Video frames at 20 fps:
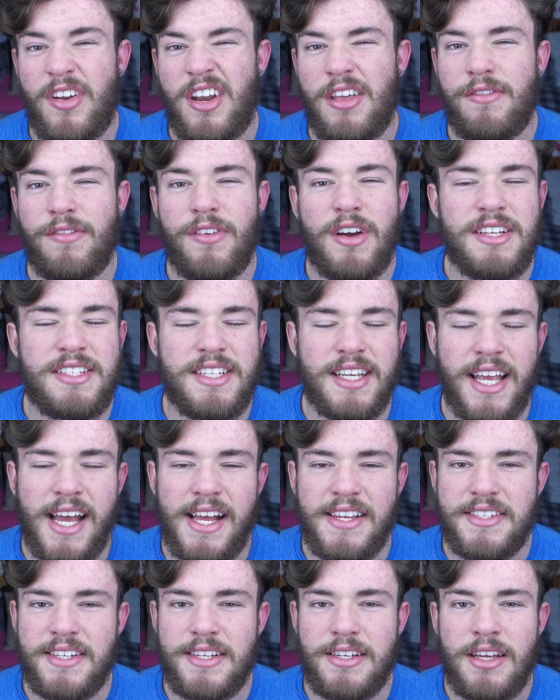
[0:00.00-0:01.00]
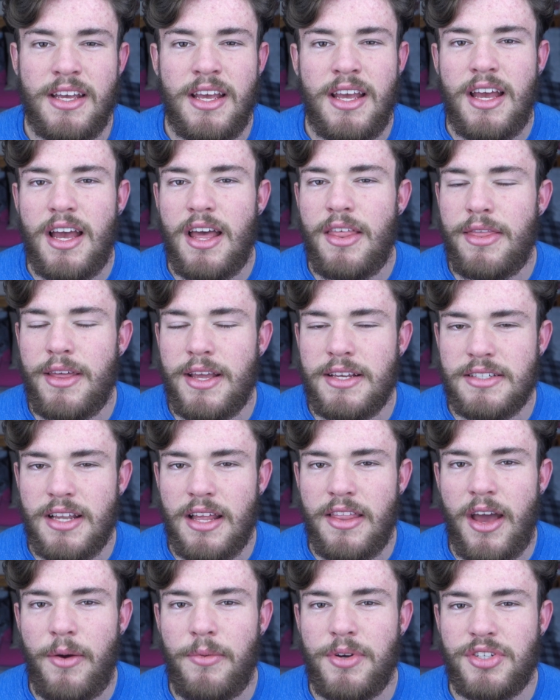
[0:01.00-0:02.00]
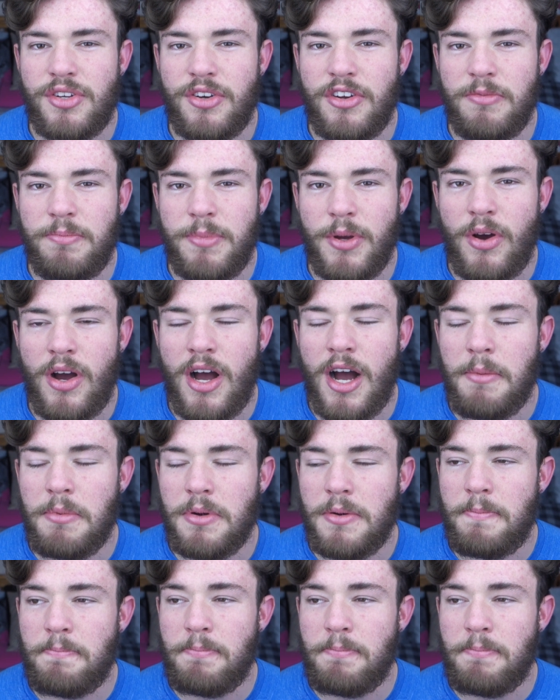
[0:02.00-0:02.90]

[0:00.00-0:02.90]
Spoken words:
any phytic acid and things like that which could have built up.